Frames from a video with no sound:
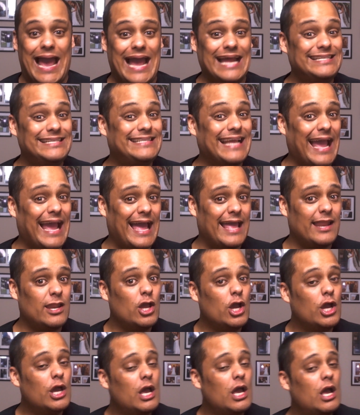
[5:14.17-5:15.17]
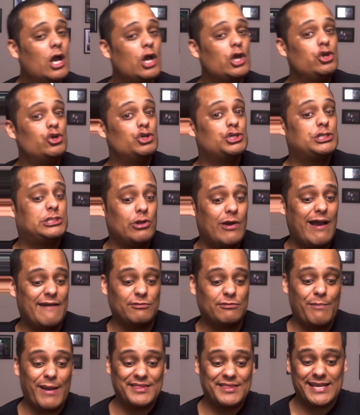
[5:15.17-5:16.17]
And then you still
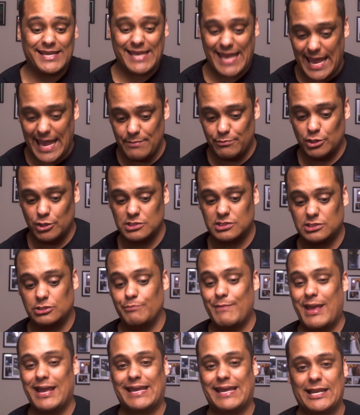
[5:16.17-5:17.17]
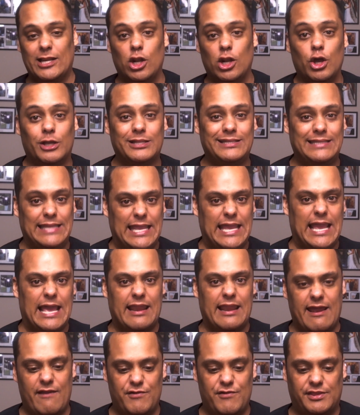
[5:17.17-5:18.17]
have to buy the cables to make it look neat
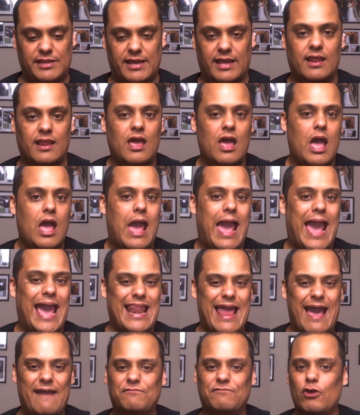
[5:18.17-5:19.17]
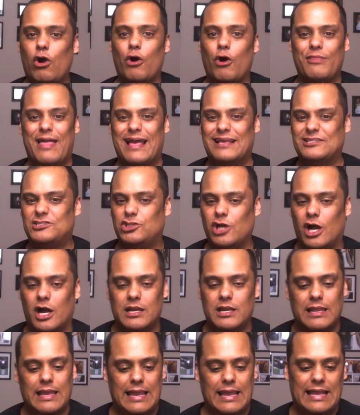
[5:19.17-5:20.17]
and everything. And after all that's
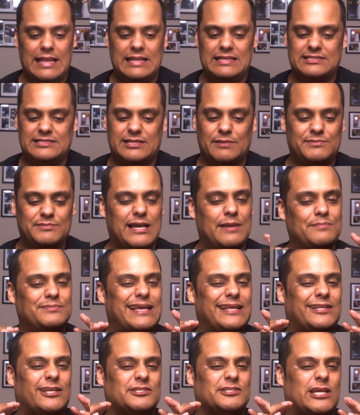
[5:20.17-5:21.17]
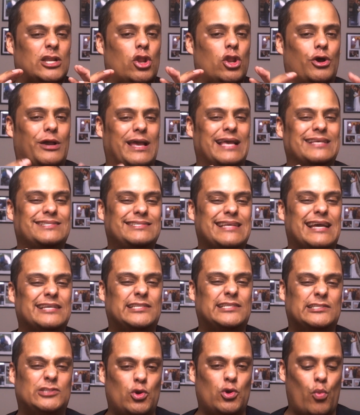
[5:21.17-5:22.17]
done, sometimes it doesn't look as
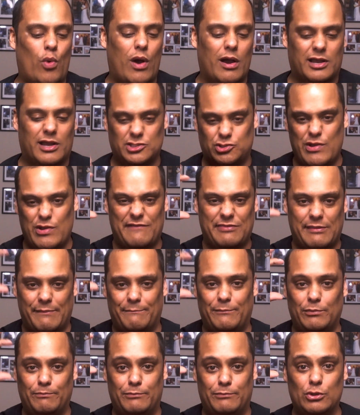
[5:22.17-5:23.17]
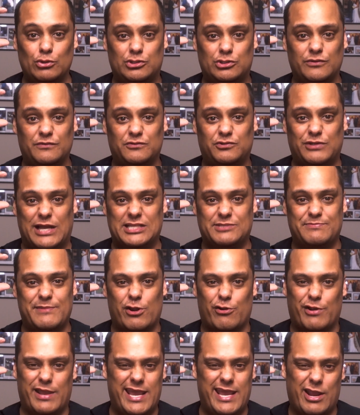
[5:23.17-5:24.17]
nice as you want because you have the Bluetooth
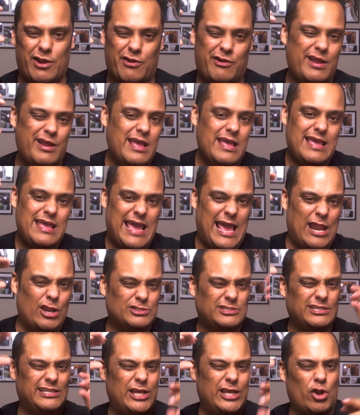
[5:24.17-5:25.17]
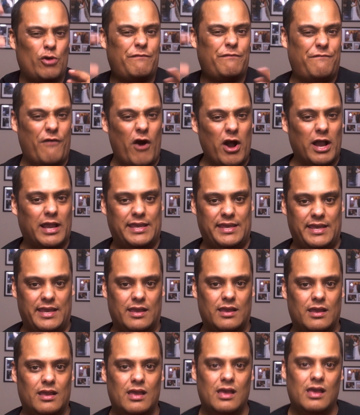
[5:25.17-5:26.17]
transmitter here. It looks a little funky.